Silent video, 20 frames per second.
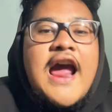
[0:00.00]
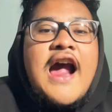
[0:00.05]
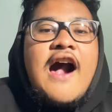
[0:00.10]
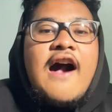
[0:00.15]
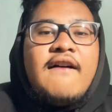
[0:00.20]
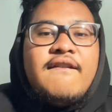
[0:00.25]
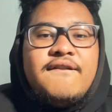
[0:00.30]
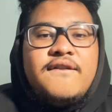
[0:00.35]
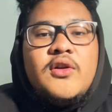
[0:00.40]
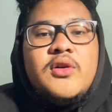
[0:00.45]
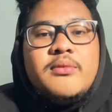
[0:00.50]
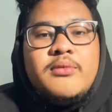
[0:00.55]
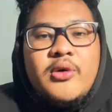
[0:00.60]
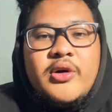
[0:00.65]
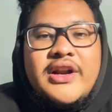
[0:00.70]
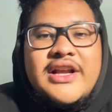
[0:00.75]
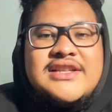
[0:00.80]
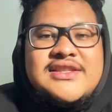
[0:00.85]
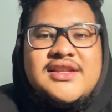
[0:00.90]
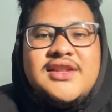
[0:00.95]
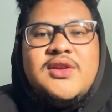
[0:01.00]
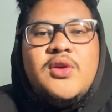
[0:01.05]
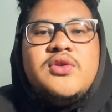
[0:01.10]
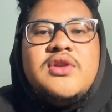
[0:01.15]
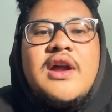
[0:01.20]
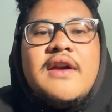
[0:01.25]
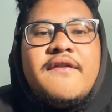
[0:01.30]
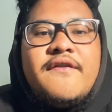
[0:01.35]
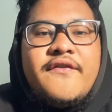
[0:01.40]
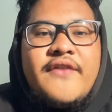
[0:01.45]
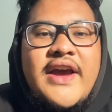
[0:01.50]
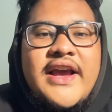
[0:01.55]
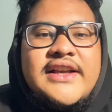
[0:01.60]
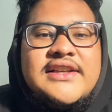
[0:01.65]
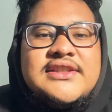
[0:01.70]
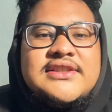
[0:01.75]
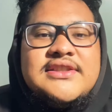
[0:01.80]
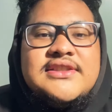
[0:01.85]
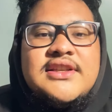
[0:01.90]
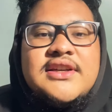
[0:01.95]
A full moon is the lunar
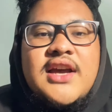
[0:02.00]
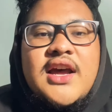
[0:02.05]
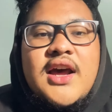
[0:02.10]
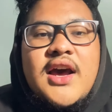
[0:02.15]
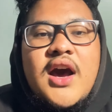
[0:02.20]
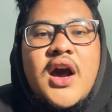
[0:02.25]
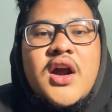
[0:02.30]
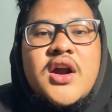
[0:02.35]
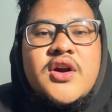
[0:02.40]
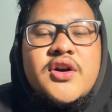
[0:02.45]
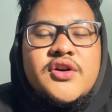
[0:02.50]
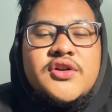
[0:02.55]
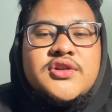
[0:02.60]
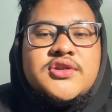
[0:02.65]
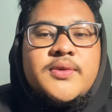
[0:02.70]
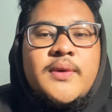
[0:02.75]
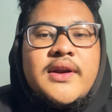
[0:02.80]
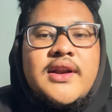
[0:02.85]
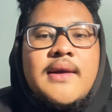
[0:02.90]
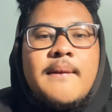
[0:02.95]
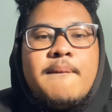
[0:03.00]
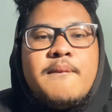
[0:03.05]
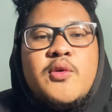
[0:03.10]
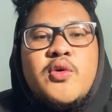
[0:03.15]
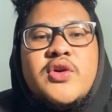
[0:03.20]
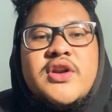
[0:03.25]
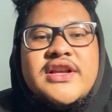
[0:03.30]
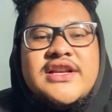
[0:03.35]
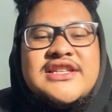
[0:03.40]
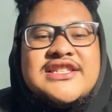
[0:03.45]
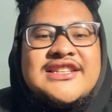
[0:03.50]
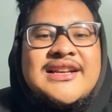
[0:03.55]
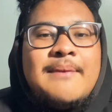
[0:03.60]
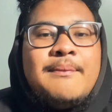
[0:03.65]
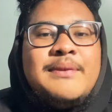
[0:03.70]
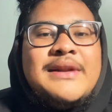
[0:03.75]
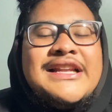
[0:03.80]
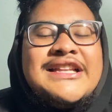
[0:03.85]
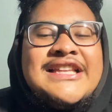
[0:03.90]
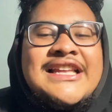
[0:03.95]
phase that occurs when the moon is
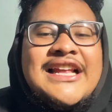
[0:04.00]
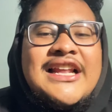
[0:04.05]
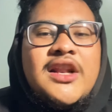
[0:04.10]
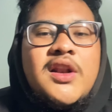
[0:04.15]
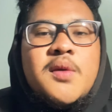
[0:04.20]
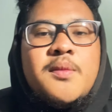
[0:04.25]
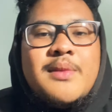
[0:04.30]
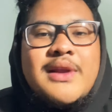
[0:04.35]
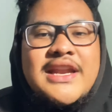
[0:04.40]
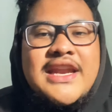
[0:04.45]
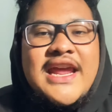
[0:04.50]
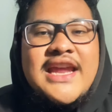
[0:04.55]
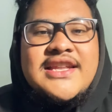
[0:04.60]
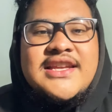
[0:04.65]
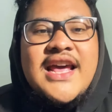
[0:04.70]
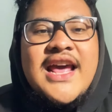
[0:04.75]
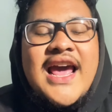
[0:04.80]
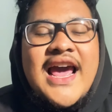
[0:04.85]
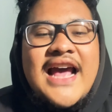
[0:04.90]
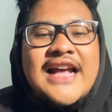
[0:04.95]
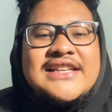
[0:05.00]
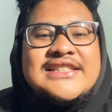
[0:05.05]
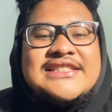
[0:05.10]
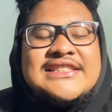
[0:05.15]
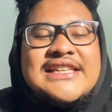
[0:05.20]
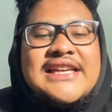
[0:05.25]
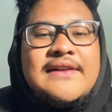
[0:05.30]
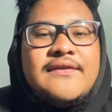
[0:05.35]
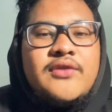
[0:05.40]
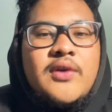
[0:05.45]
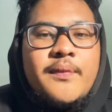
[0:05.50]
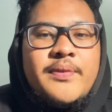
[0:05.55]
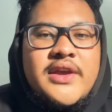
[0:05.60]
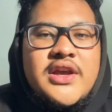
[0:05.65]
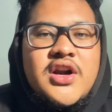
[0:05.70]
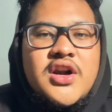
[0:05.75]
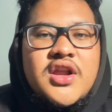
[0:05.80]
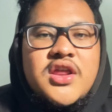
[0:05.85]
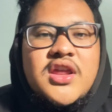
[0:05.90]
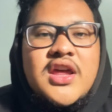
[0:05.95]
completely illuminated as seen from the
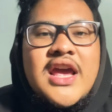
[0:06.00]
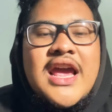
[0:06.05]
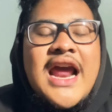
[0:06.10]
earth.